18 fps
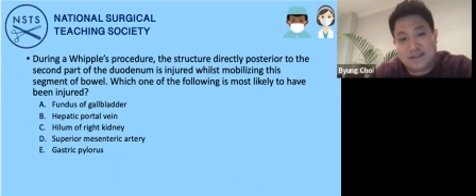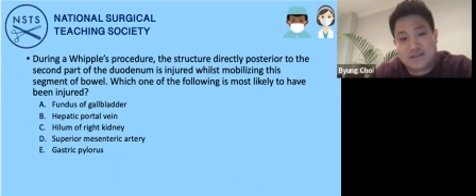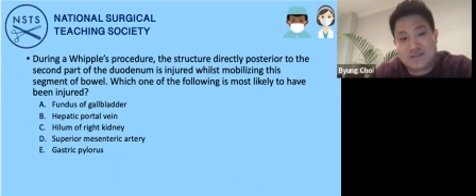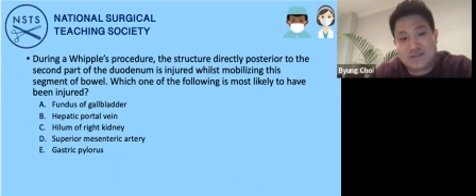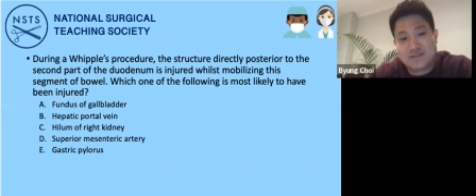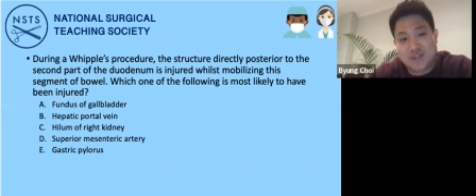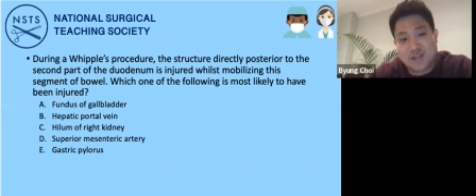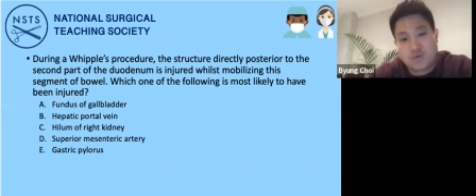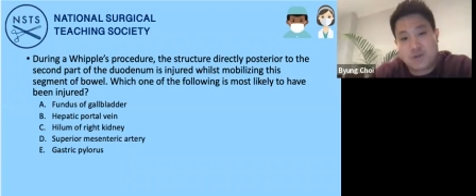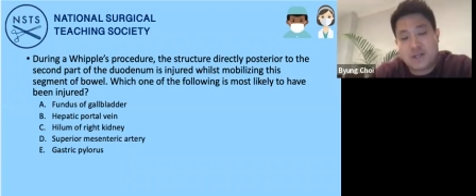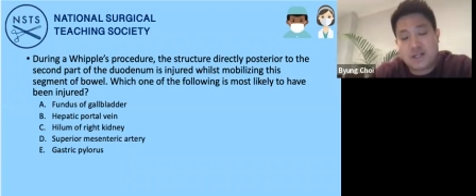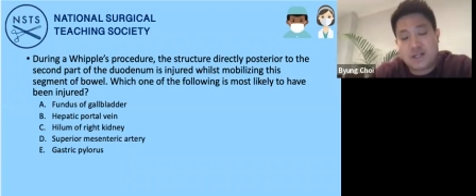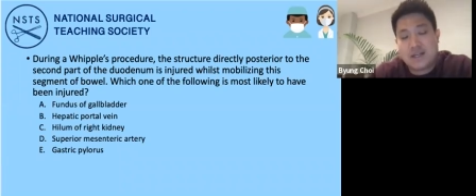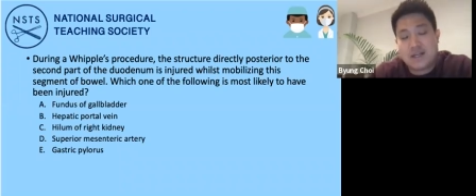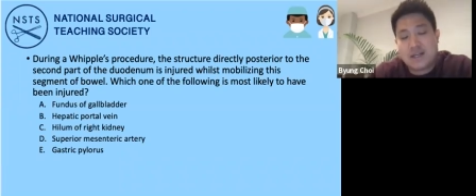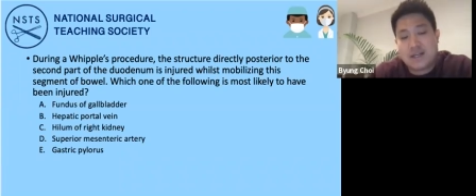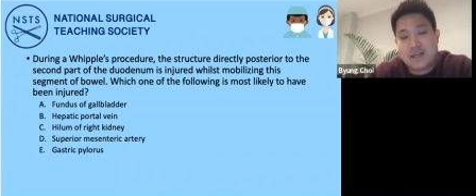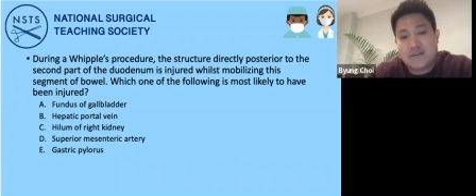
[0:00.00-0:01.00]
And so
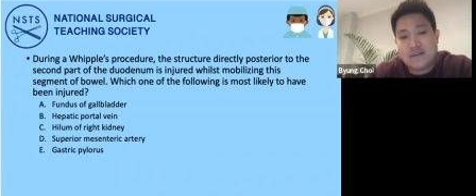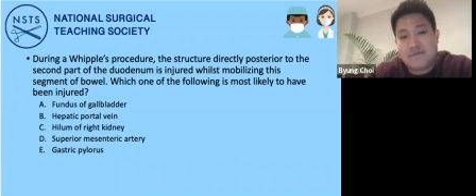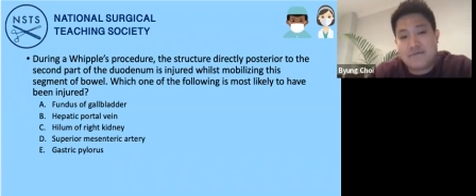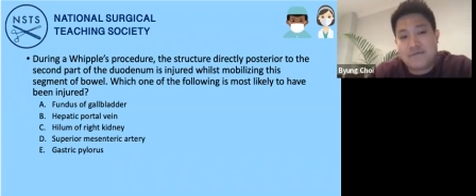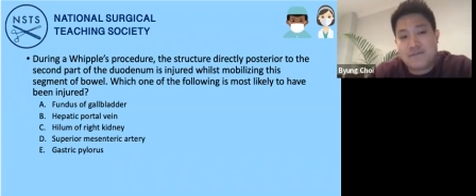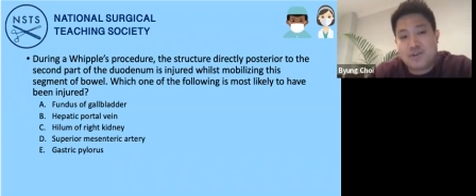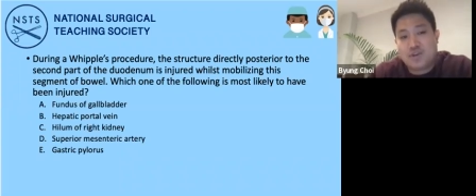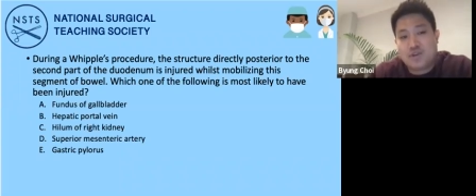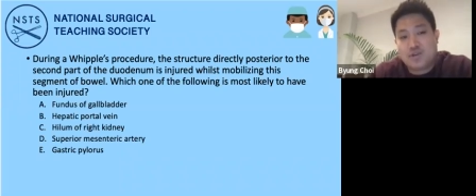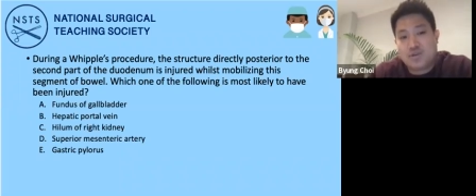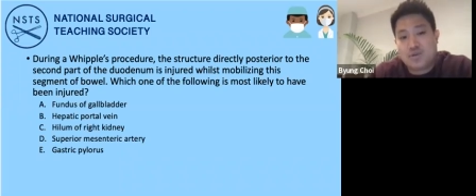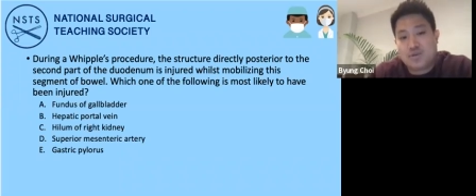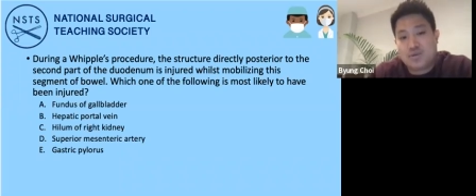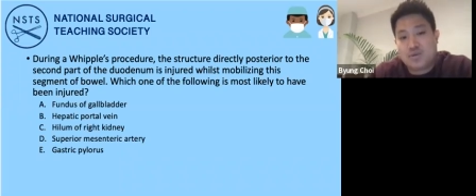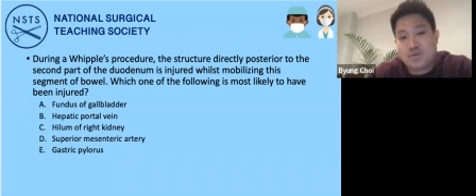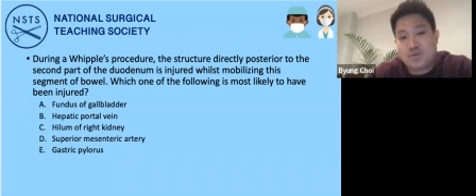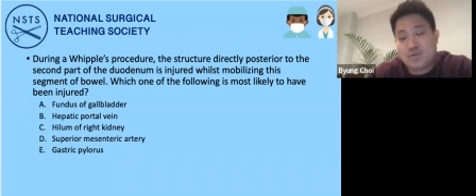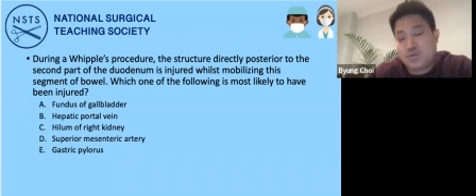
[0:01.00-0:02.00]
if
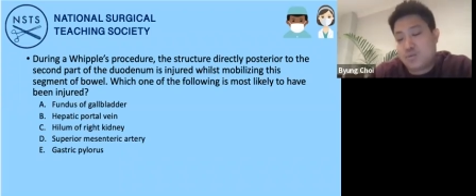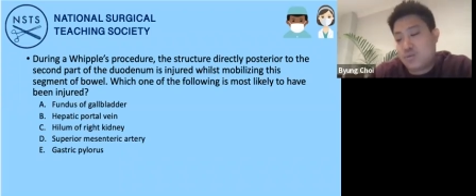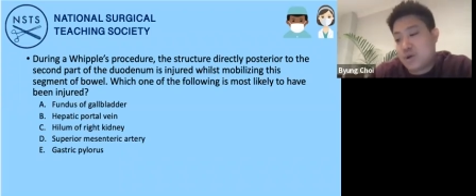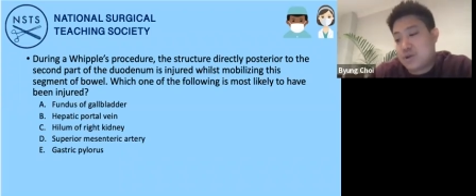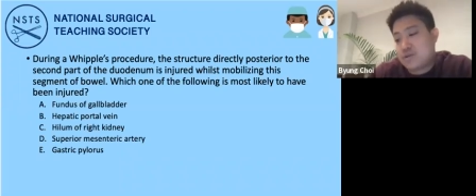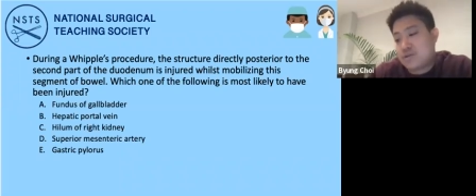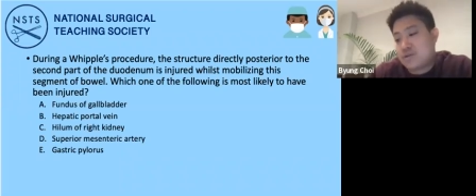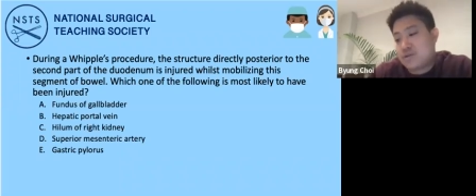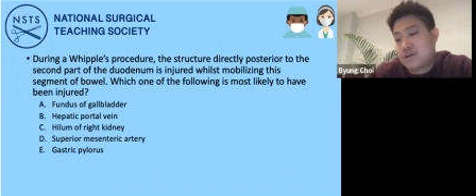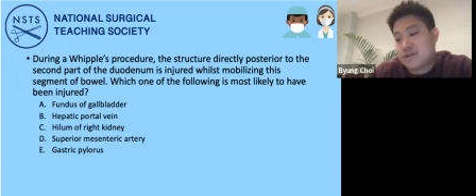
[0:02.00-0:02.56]
you would,